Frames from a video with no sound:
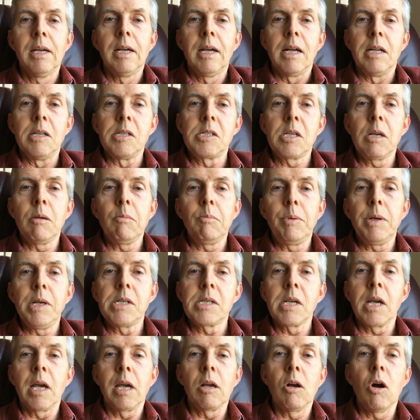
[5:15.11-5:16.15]
And simply
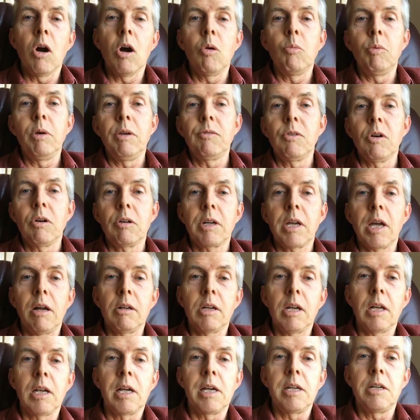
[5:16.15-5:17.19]
saying, oh, we've got
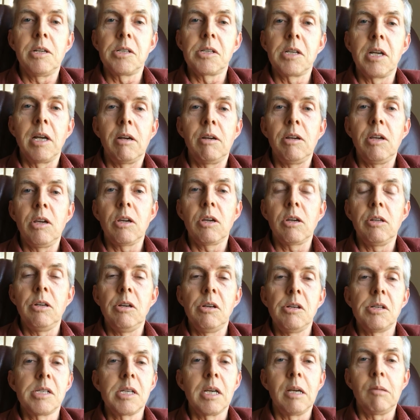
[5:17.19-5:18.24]
calculators now, you can
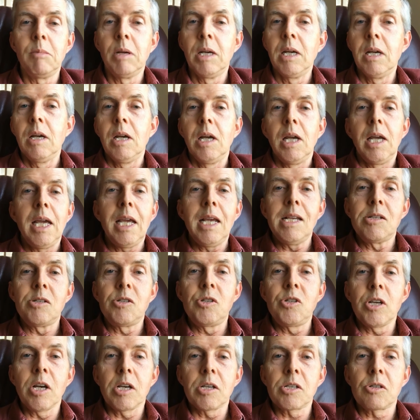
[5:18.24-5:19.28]
use them, is
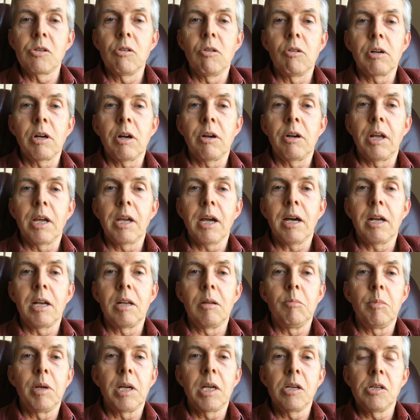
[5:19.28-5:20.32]
just not going to cut
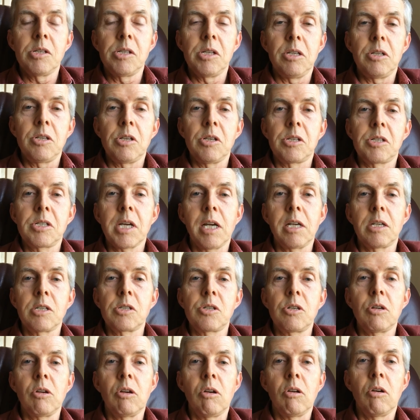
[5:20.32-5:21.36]
it, because it just takes
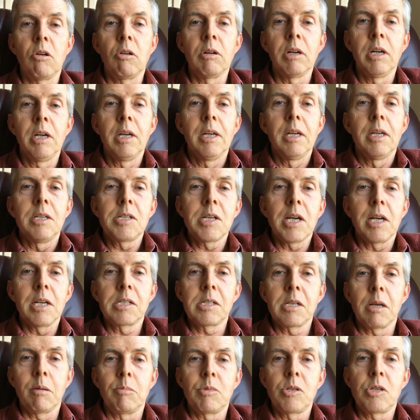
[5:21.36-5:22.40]
too long,
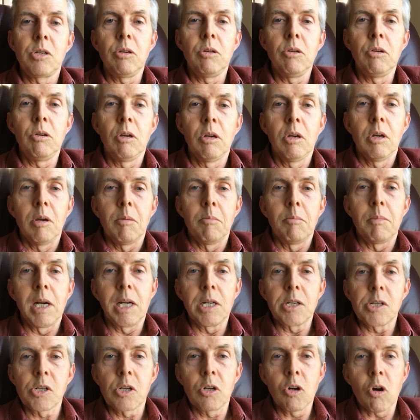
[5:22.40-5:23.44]
takes up too
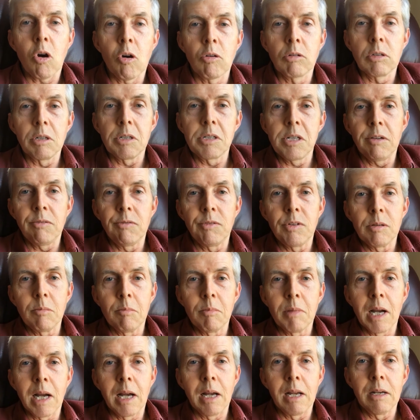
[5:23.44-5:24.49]
much cognitive
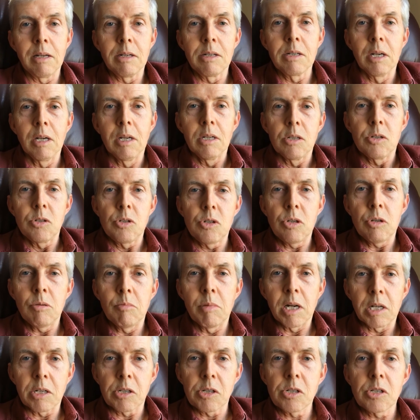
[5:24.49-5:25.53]
demand, too
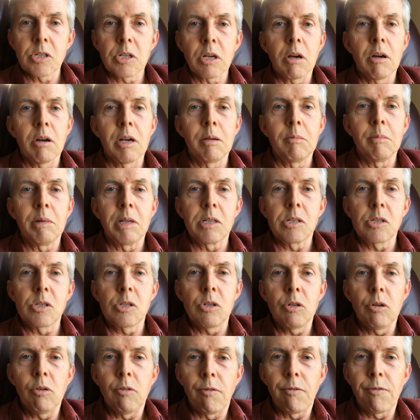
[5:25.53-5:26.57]
much time, it's
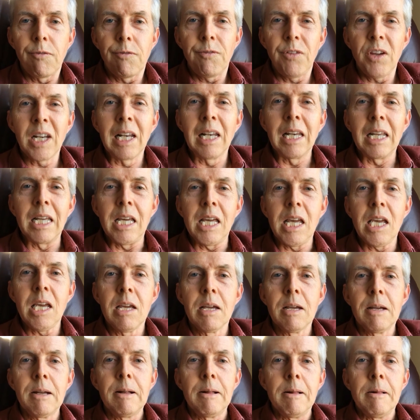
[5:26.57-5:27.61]
too fiddly.
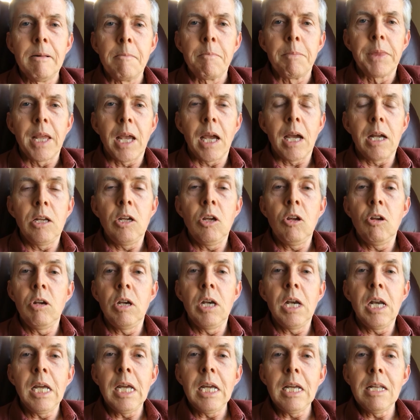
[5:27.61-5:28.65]
And you
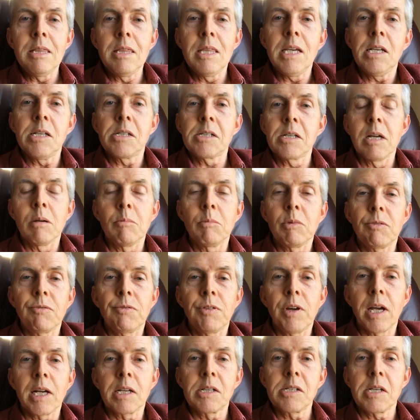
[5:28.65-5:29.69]
need these number
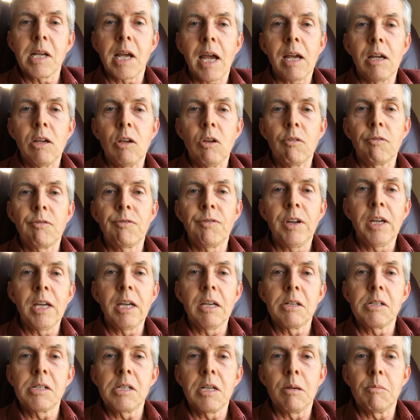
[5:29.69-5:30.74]
facts at your
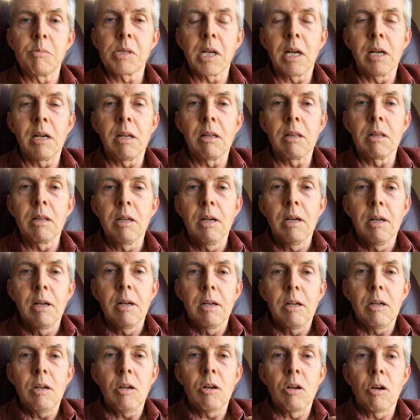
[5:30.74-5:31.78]
fingertips and at,
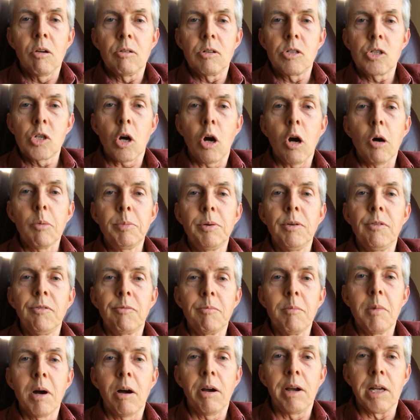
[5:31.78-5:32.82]
you know, top of
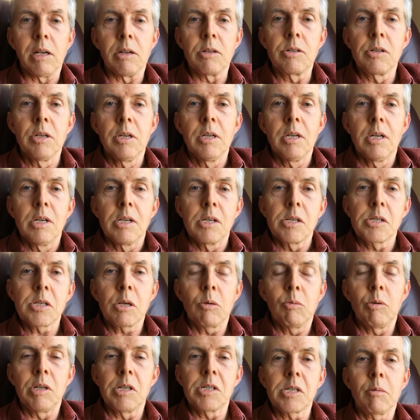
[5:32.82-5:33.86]
mind. So
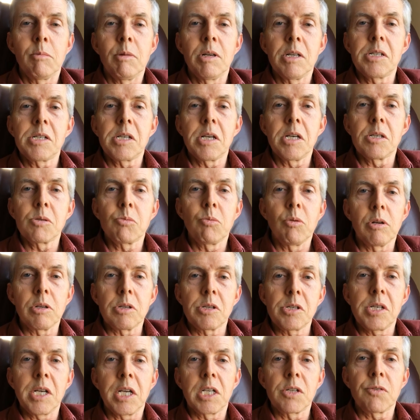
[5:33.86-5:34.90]
when someone says, what's
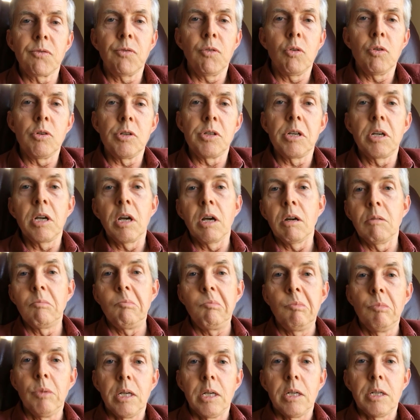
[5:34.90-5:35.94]
six fours? You go,
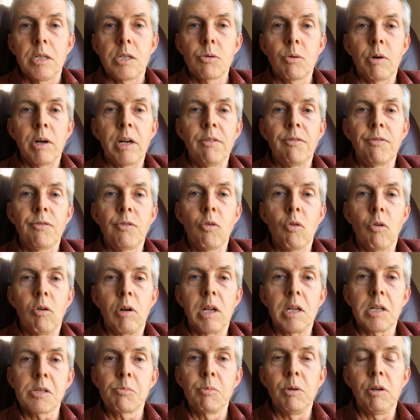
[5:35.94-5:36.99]
24,
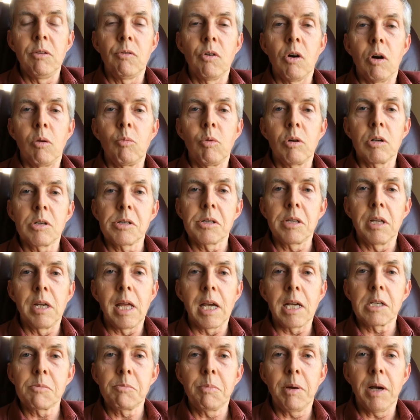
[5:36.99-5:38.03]
let's move on, what's the
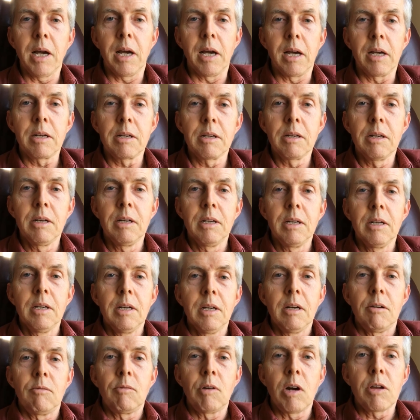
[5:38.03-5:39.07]
next part?
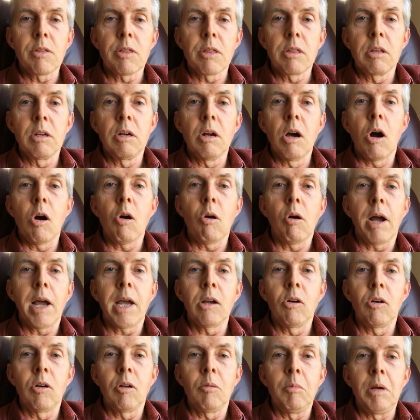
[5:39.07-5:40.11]
Rather than, oh, hang
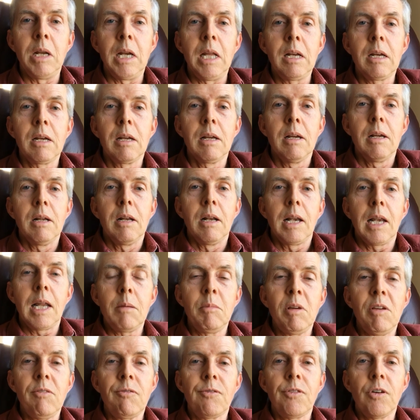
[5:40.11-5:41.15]
on a minute, let
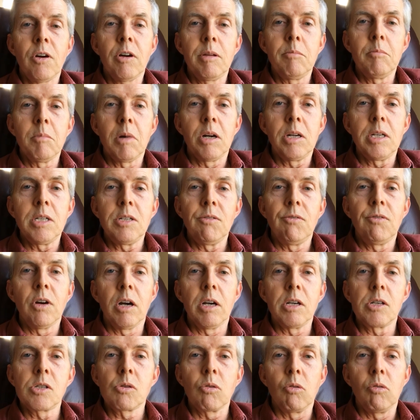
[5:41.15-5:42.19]
me find my
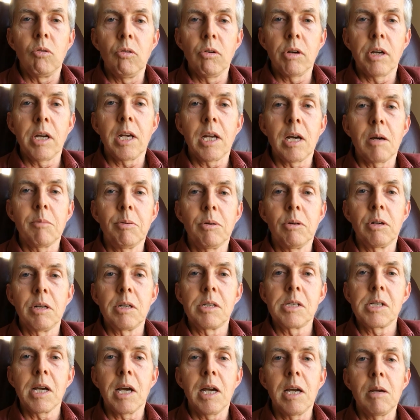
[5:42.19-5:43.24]
device or look it up on a
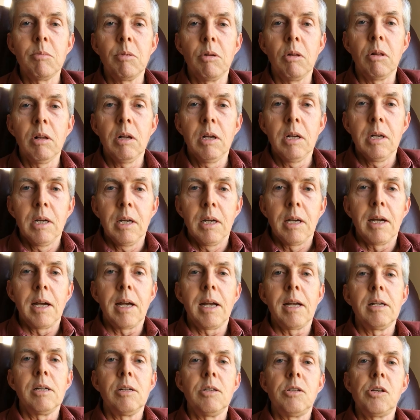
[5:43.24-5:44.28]
table
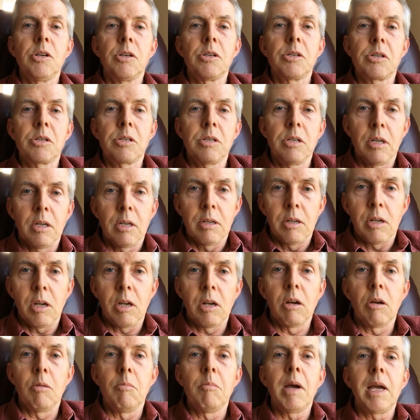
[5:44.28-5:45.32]
and just, you
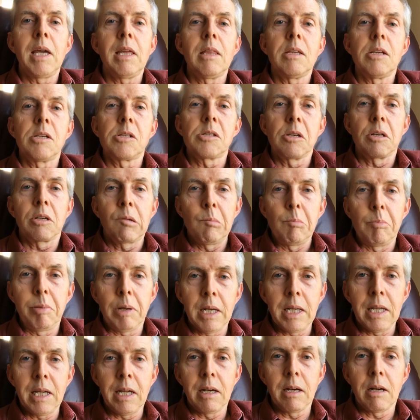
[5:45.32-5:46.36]
know, make this a
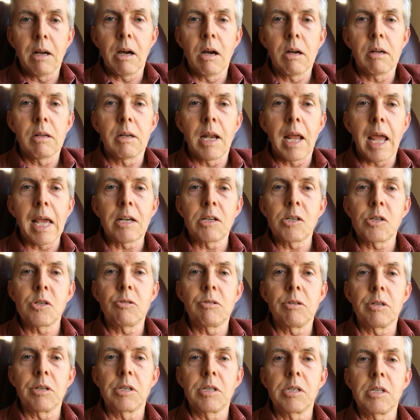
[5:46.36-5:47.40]
complete
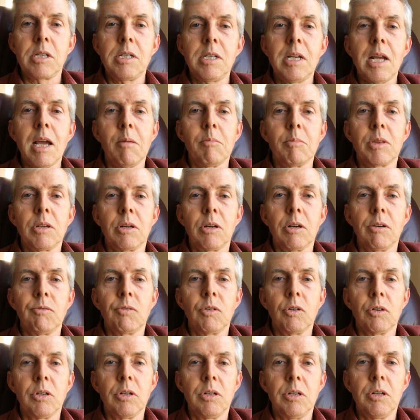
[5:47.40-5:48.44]
extra step that I've
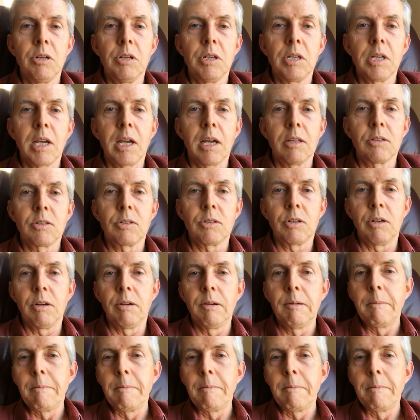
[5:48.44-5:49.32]
got to do to get through.